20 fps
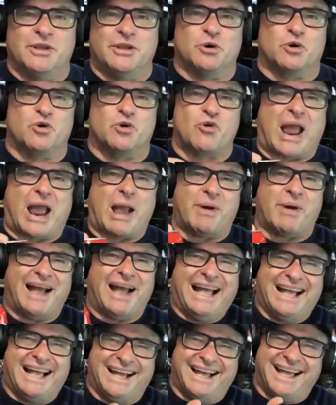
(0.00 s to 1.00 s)
crap.
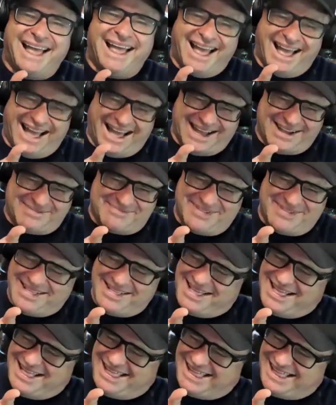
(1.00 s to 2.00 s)

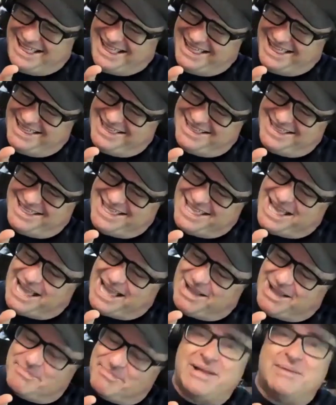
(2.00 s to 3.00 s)

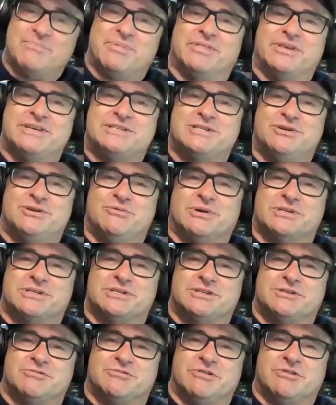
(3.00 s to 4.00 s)
But these new ones
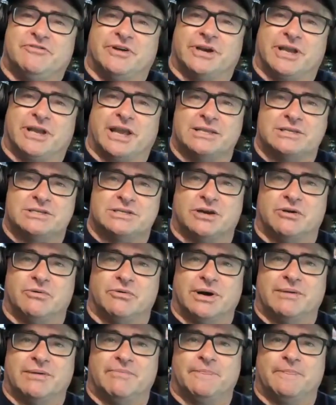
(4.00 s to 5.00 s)
are terrific. And
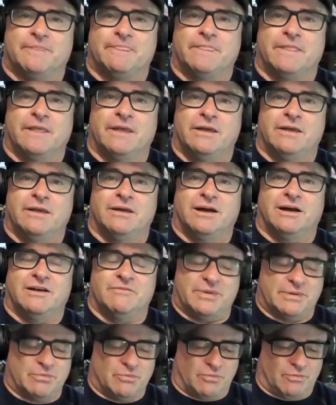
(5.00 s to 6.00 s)
so I've
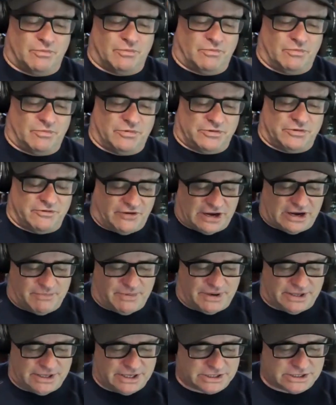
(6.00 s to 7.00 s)
been
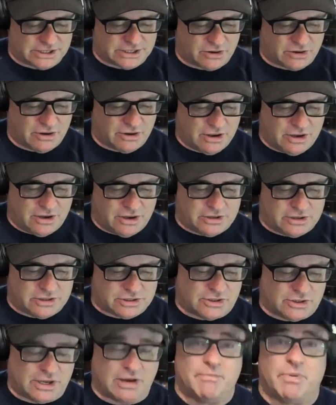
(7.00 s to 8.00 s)
developing this. So
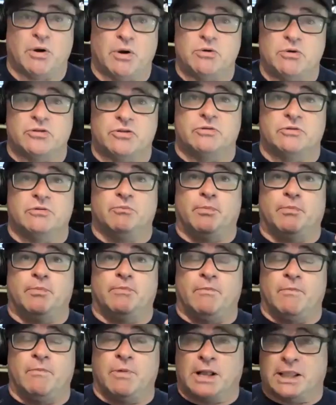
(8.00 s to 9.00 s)
now both
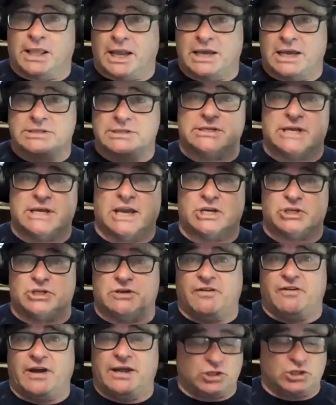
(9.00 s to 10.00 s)
glasses
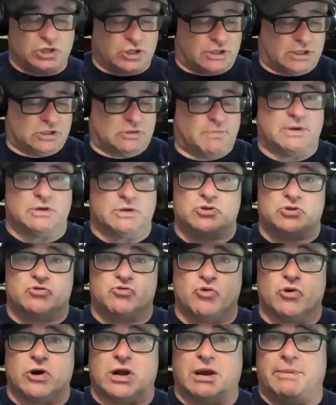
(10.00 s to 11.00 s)
actually vanish, and there's be a
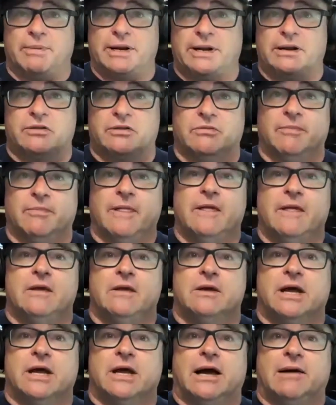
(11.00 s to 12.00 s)
straw coming out of them,
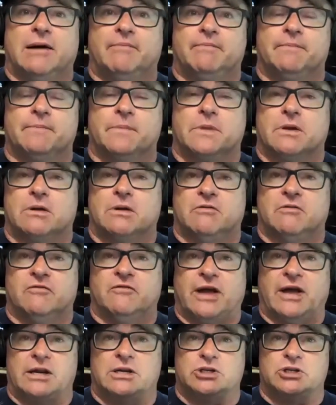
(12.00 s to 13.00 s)

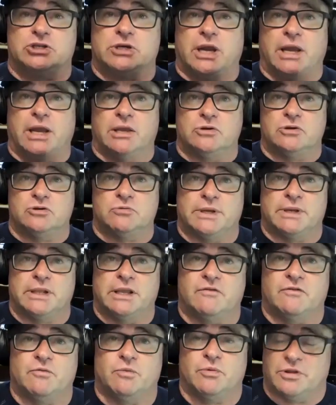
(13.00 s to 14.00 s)
vanish, and you'll be
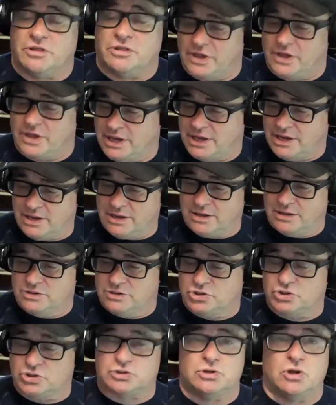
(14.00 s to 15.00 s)
left with
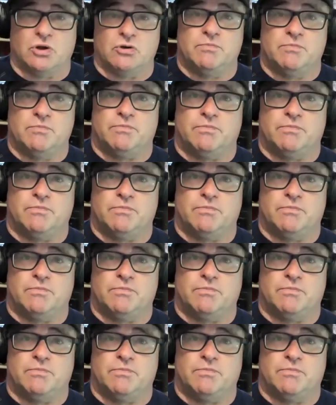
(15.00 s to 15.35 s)
no